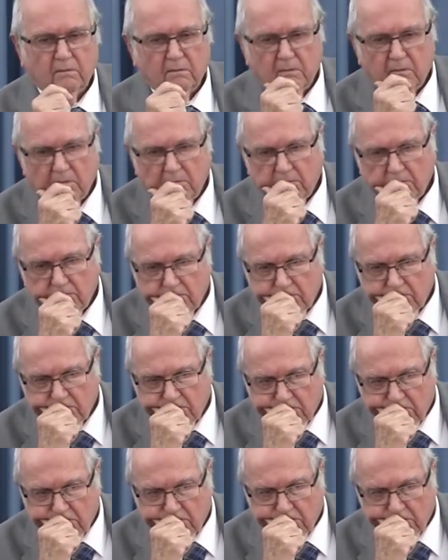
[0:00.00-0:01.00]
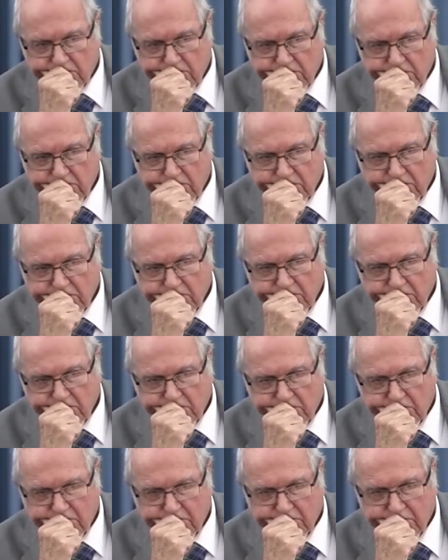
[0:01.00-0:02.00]

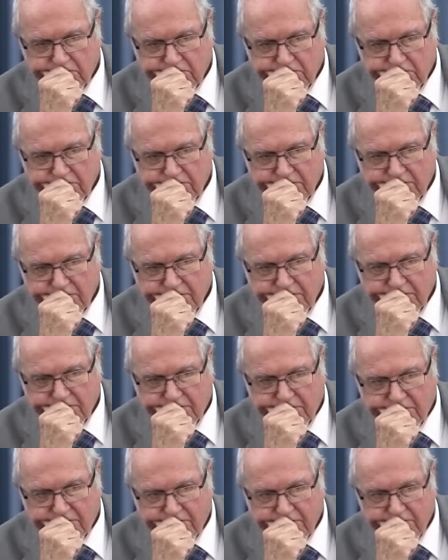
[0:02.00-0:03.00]
(no one is talking)